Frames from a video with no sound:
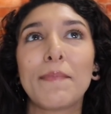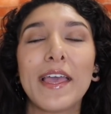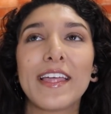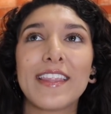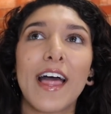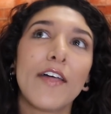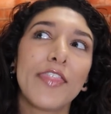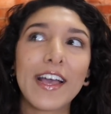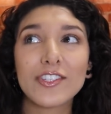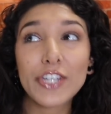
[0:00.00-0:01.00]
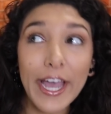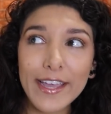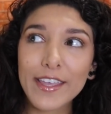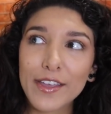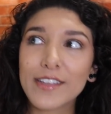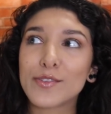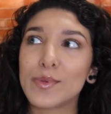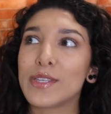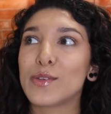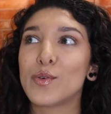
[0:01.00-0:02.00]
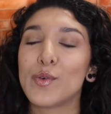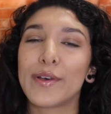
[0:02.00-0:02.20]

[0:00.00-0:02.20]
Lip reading: man, that jacket is really cool.